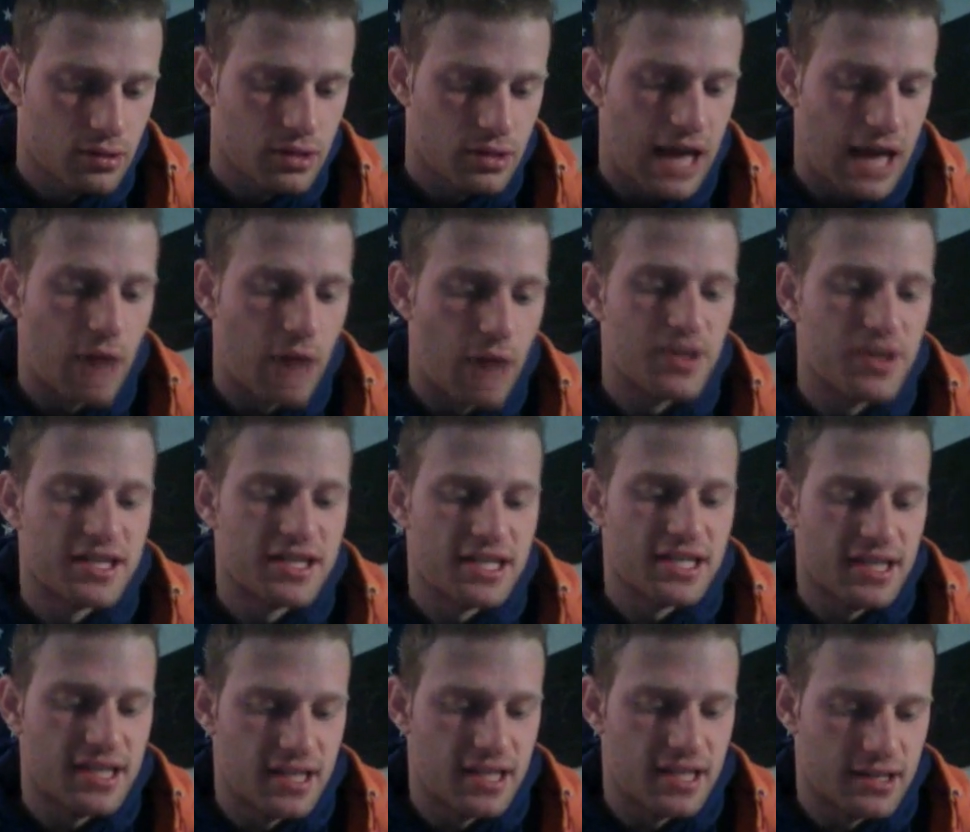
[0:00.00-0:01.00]
How we see
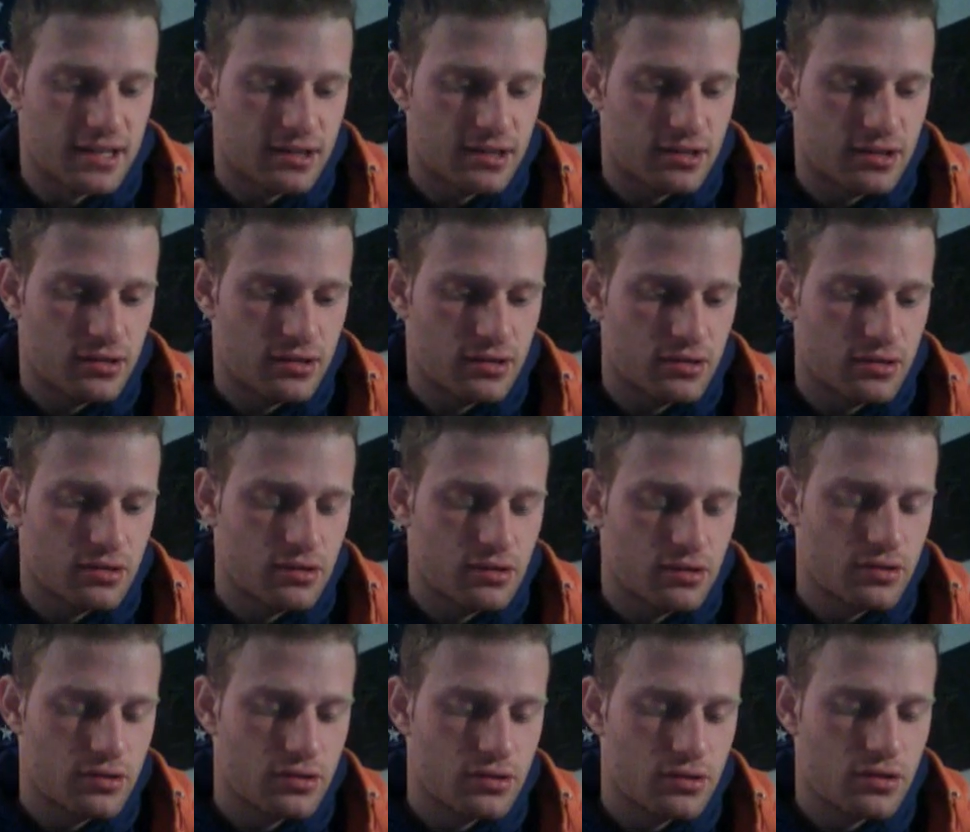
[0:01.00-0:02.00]
things,
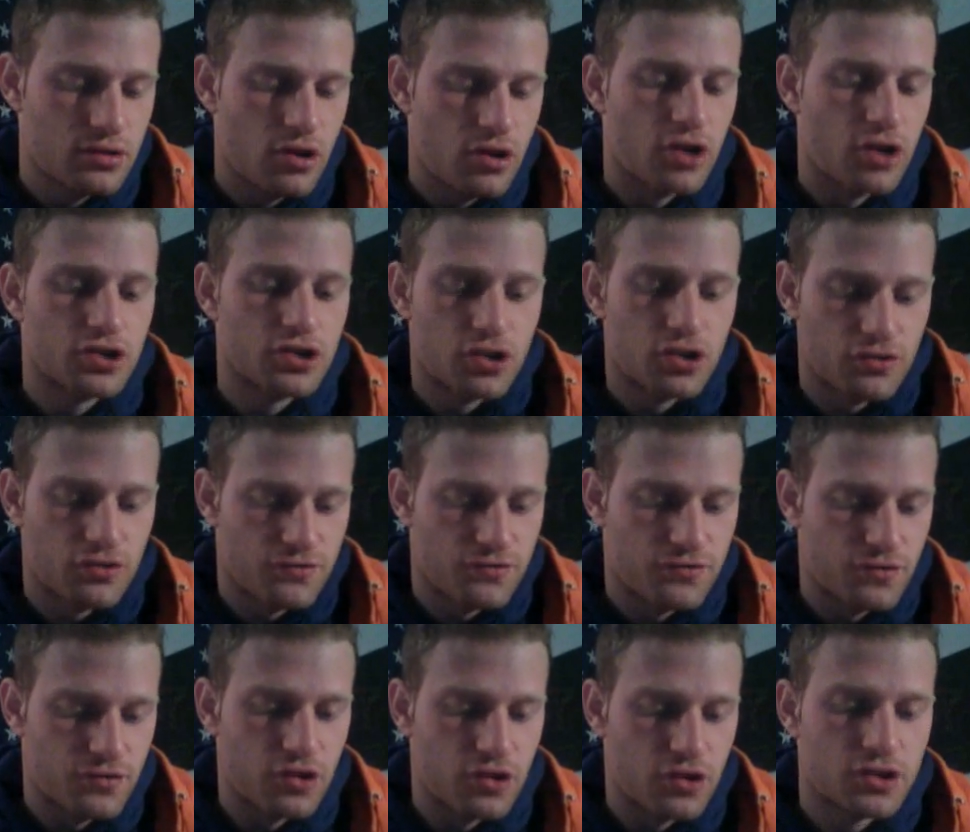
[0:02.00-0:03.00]

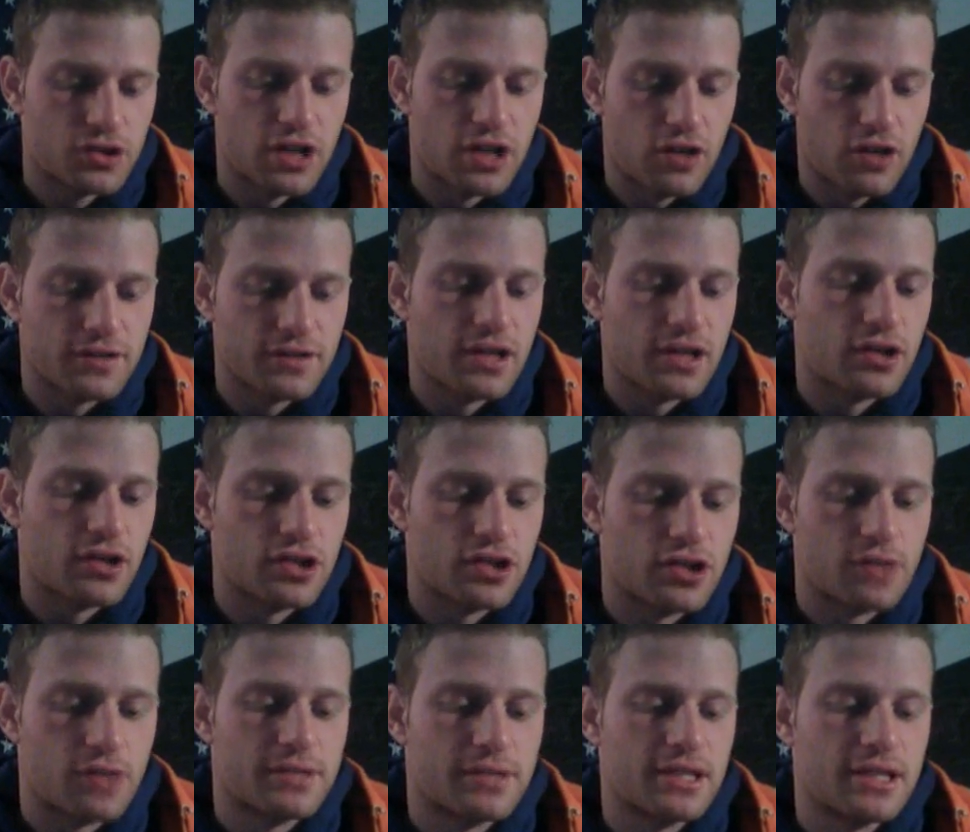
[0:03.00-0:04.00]
ourselves and our
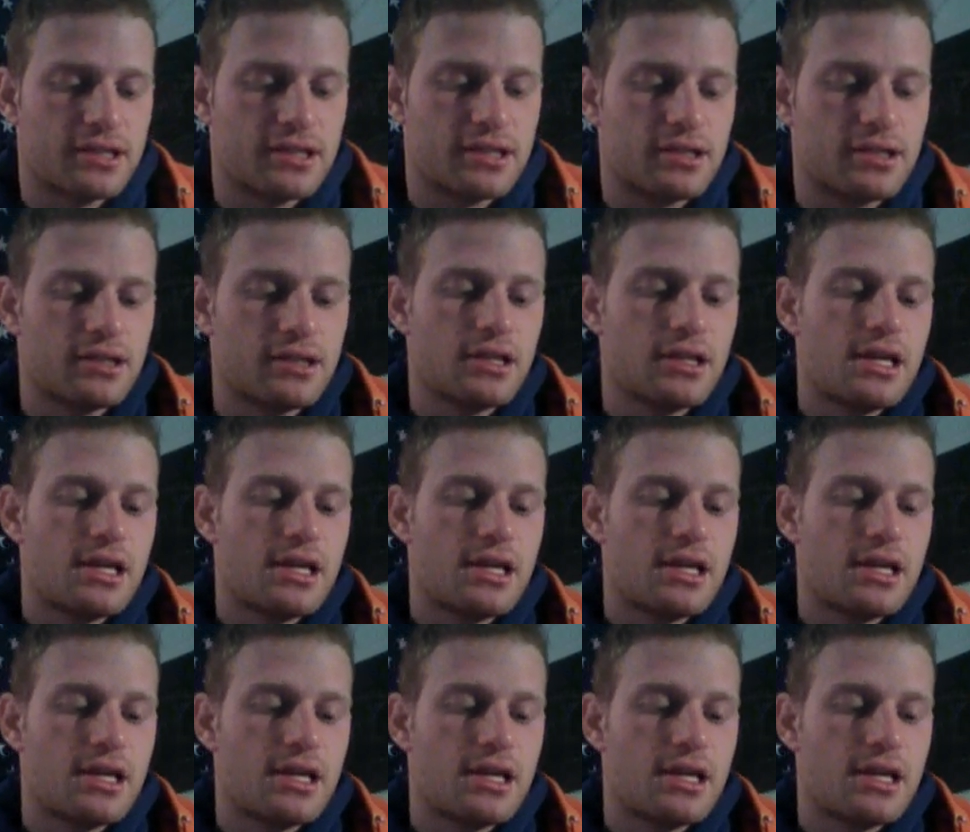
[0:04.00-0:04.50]
circumstances.